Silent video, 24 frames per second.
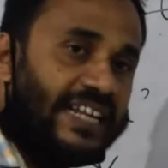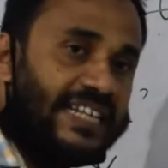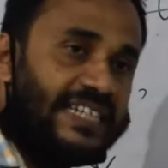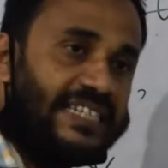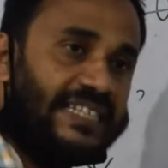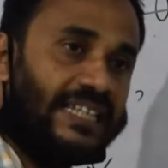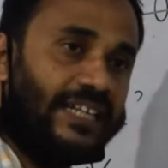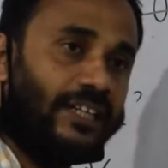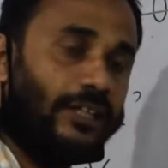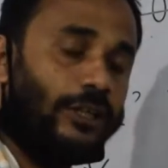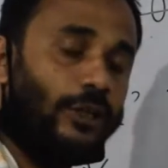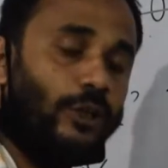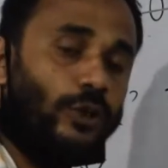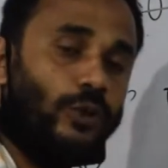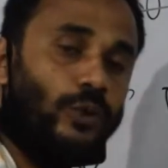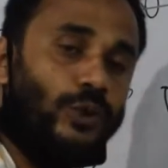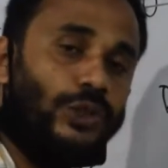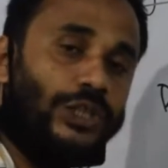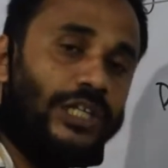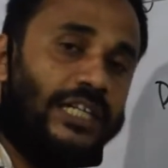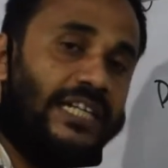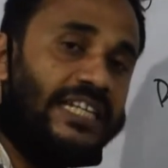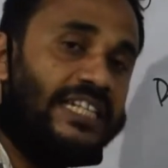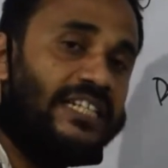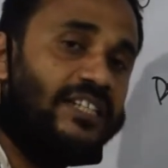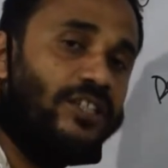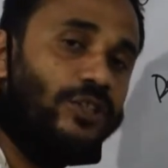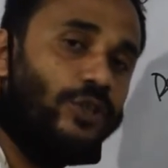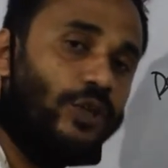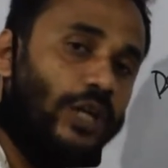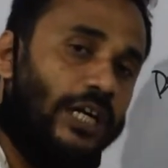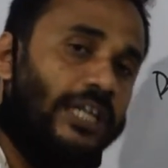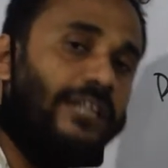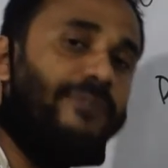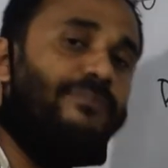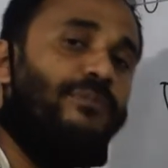the conclusion is
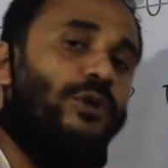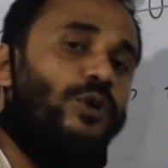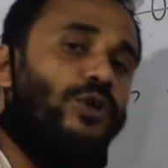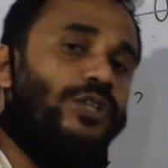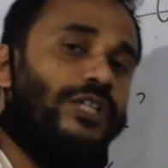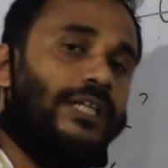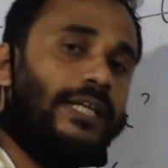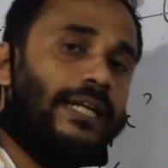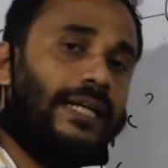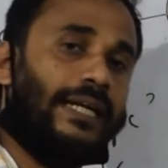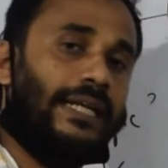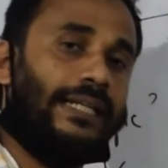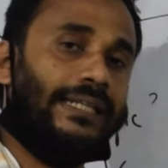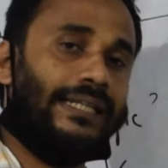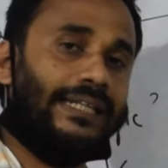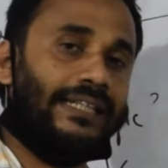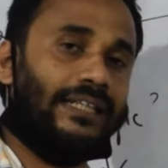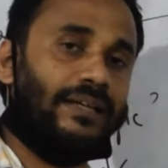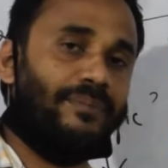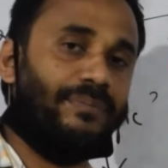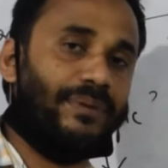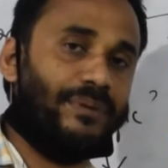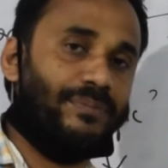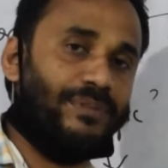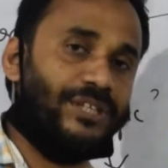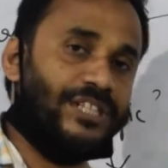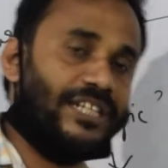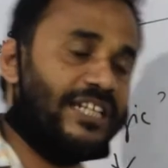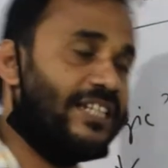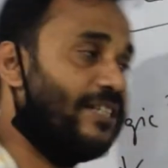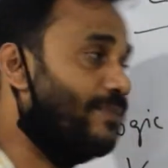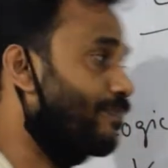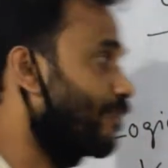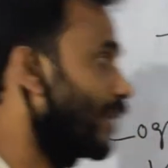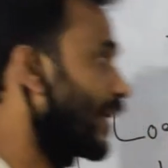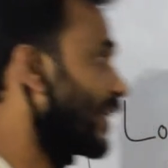not more general than the
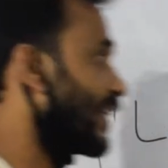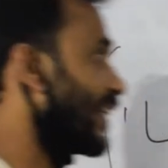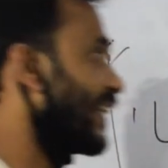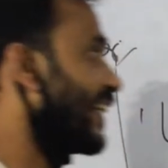premises, but in